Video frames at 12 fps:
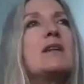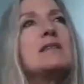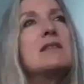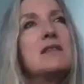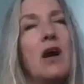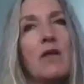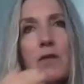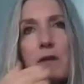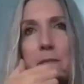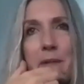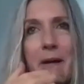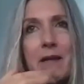does sovereign
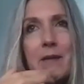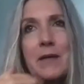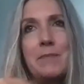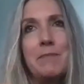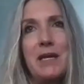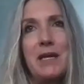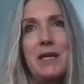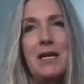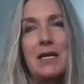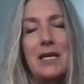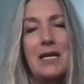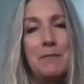embodiment
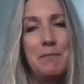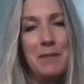mean? It